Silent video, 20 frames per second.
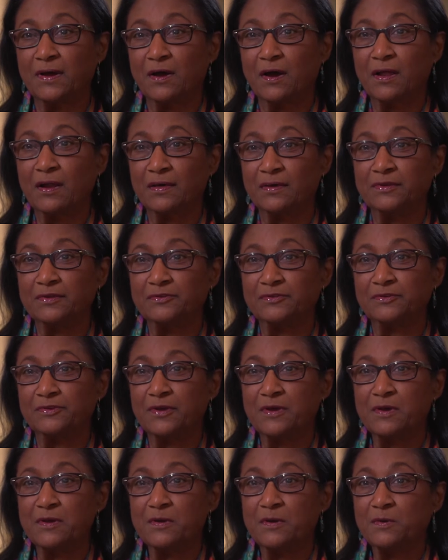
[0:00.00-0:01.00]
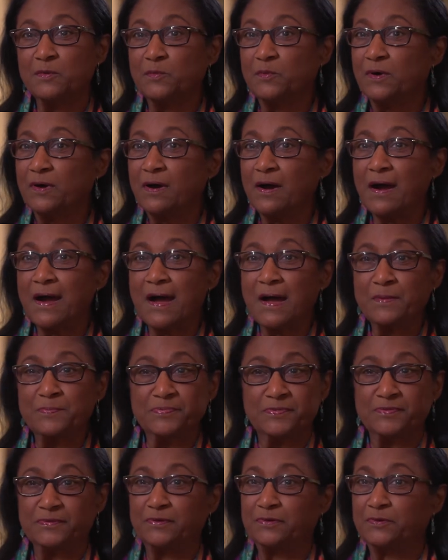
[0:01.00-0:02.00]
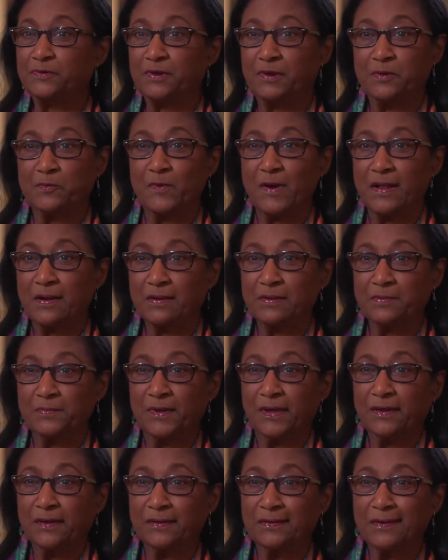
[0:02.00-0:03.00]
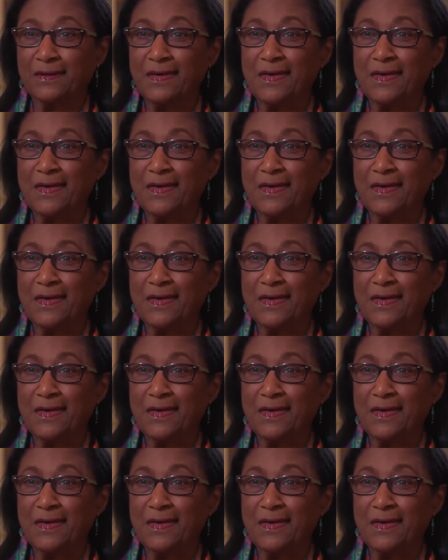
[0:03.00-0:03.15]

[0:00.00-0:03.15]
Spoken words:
college, were absolutely welcoming.